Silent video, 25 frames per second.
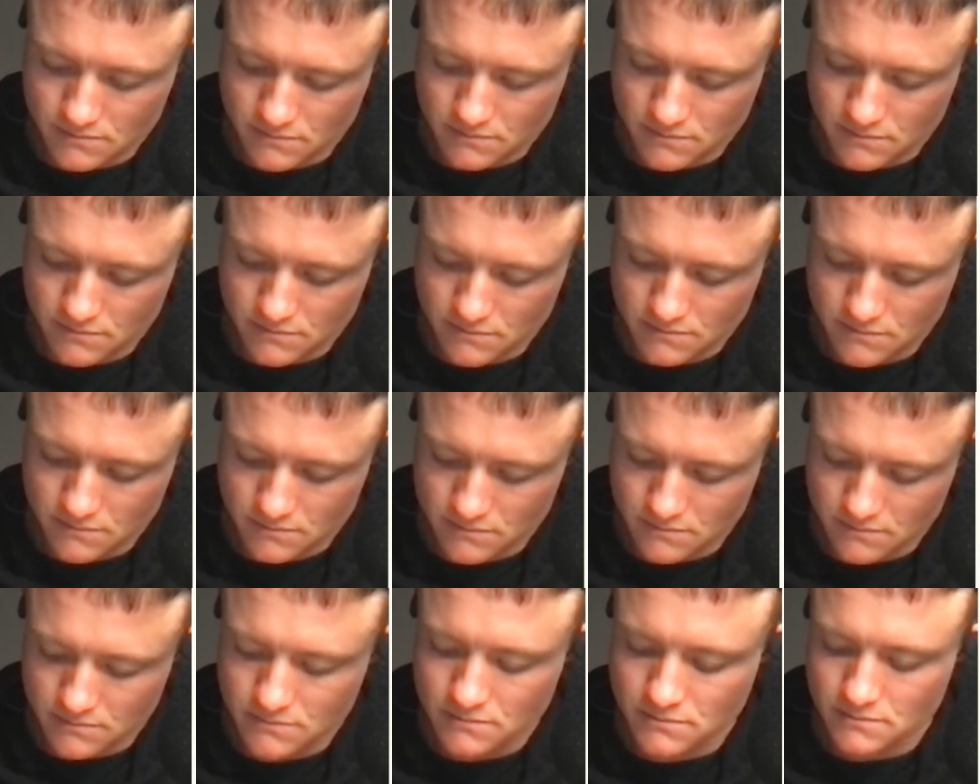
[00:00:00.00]

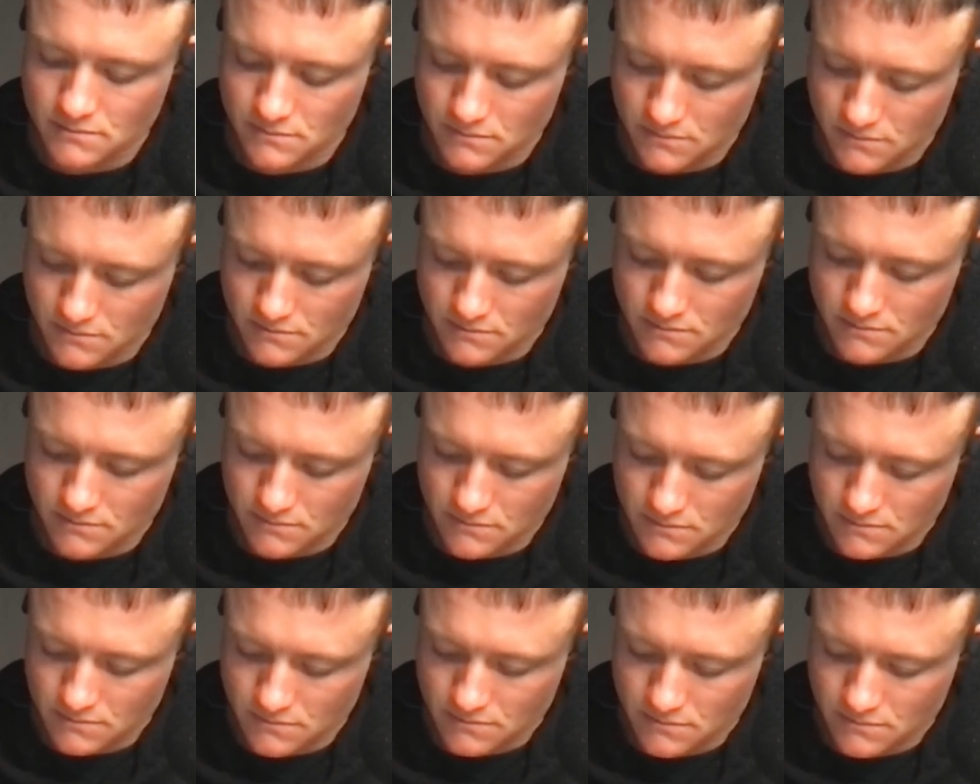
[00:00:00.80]

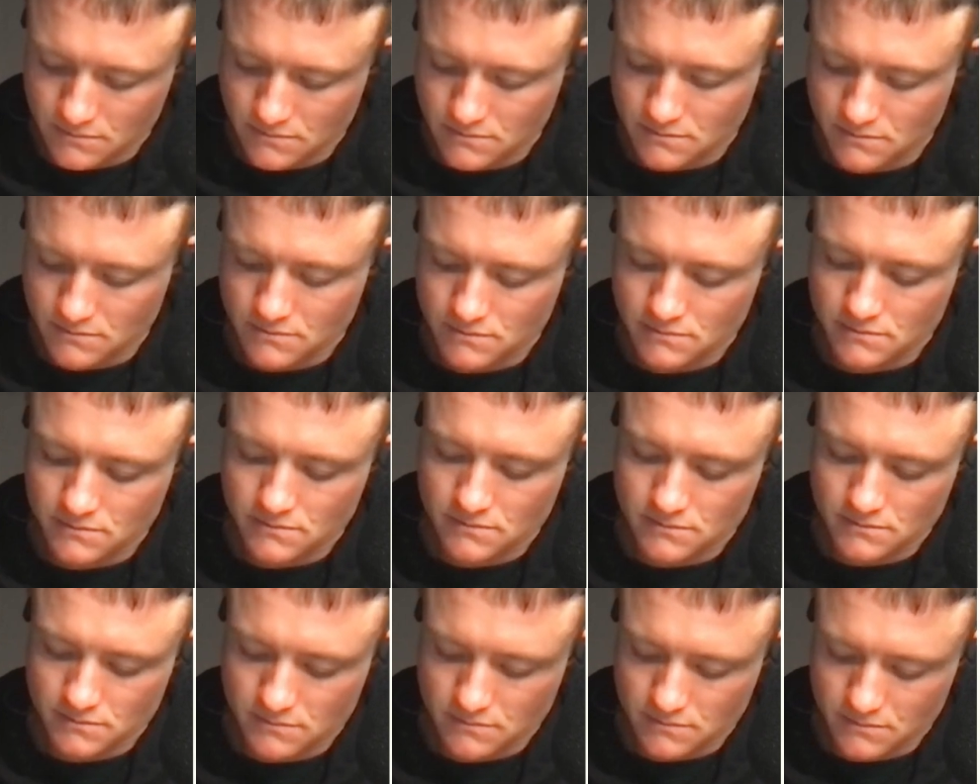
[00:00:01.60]

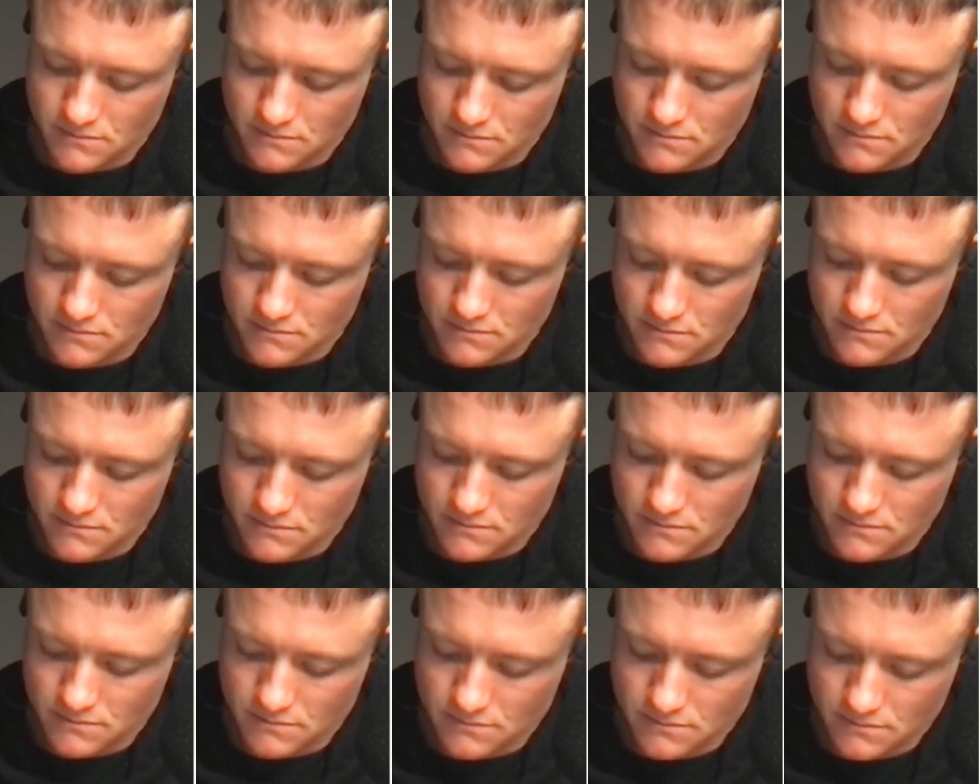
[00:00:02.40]

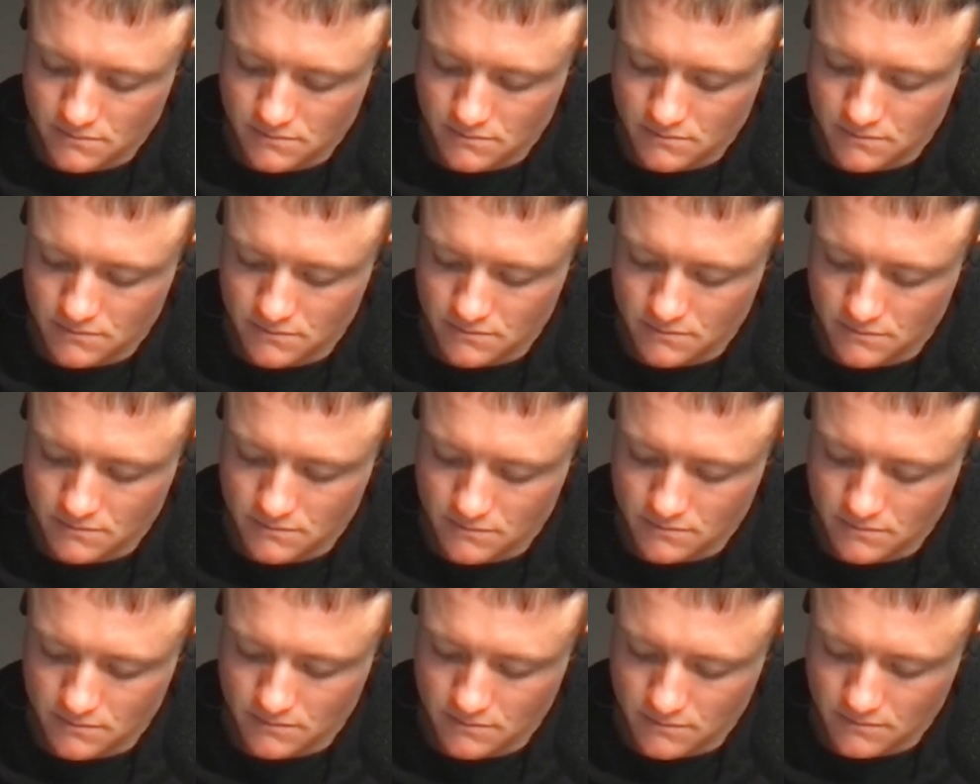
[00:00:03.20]

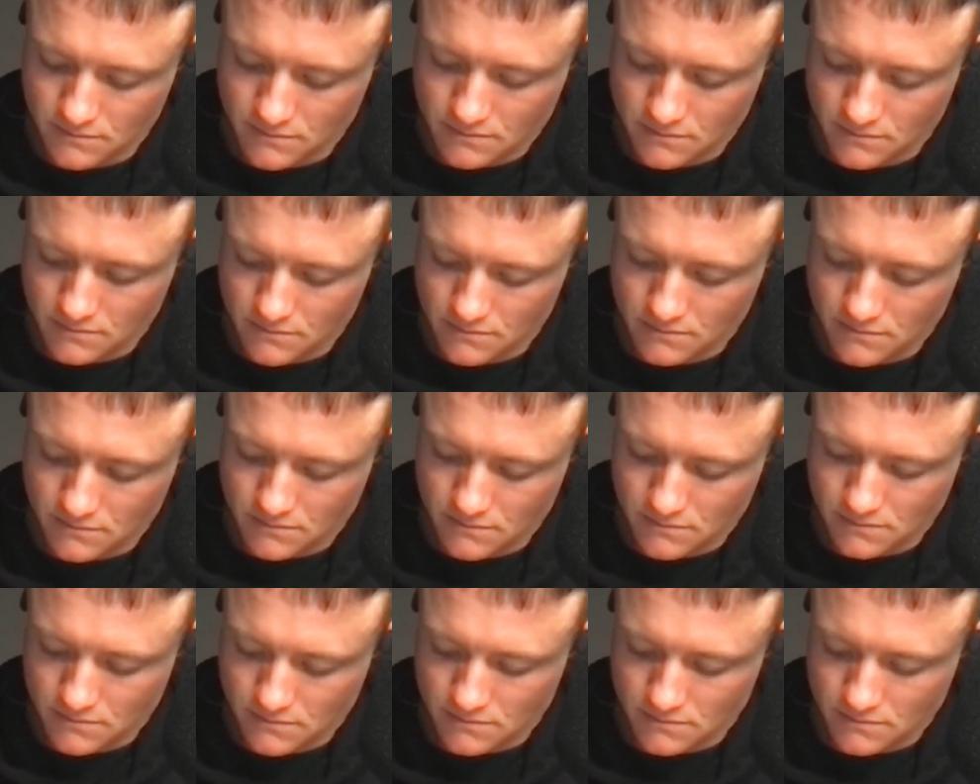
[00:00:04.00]
The person shown says nothing.